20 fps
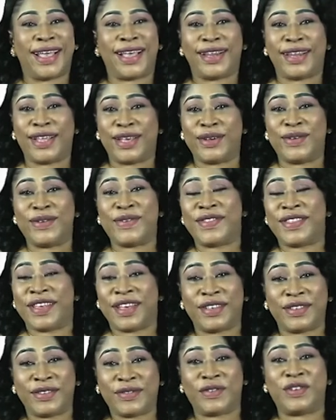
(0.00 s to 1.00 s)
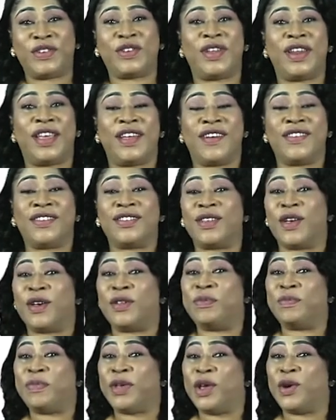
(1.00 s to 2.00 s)
Hello, thanks for joining us
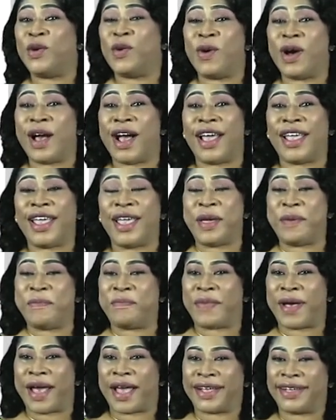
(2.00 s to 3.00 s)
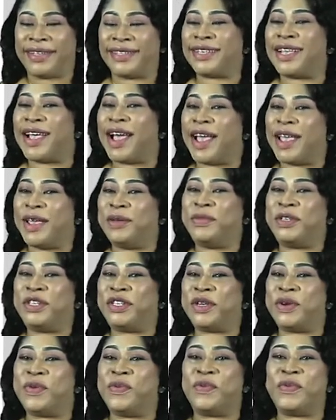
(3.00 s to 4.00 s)
on BOI Impact. I'm
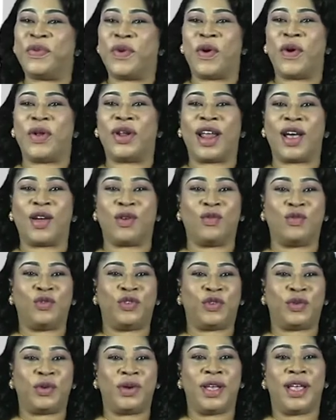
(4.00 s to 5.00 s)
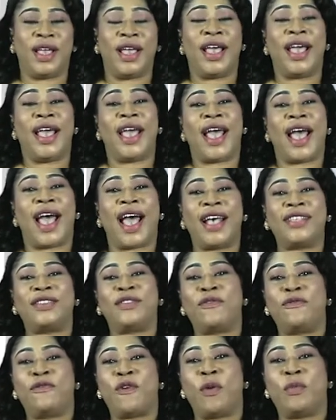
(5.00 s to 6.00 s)
Seun Olagunju. As
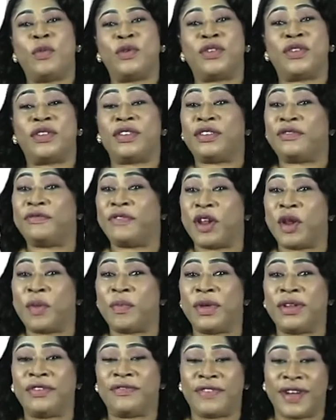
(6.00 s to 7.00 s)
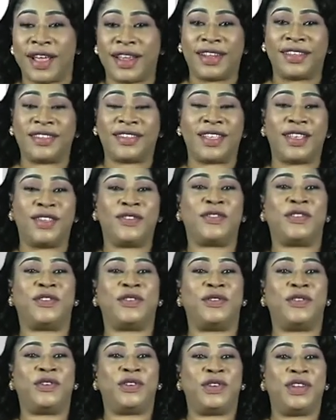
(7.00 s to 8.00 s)
the foremost development finance
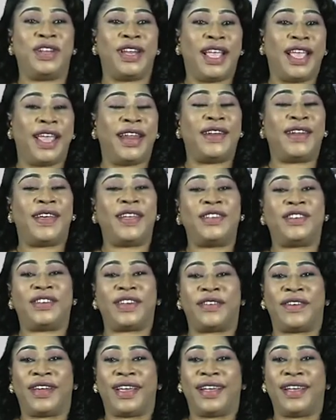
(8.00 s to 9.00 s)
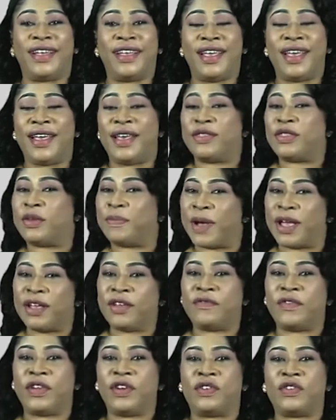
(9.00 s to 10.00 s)
institution in Nigeria, the
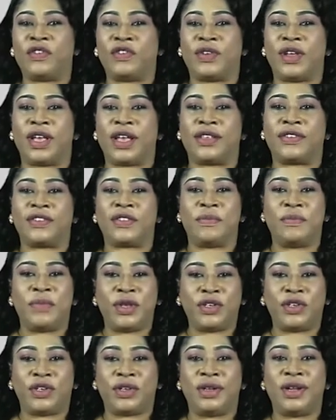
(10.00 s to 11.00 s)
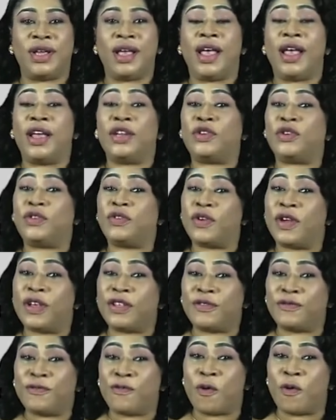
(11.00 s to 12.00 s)
Bank of Industry has the mission to
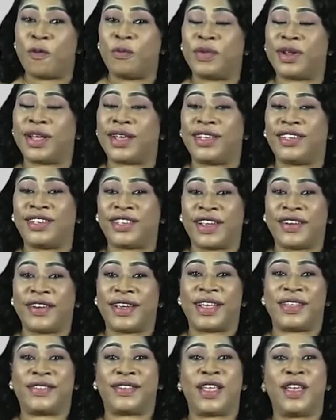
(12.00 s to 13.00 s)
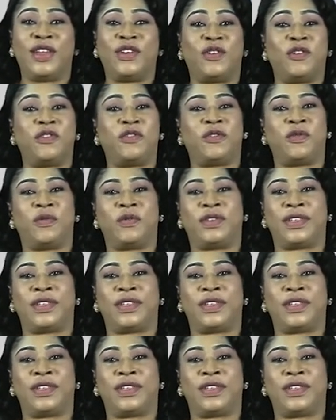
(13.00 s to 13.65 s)
transform Nigeria's industrial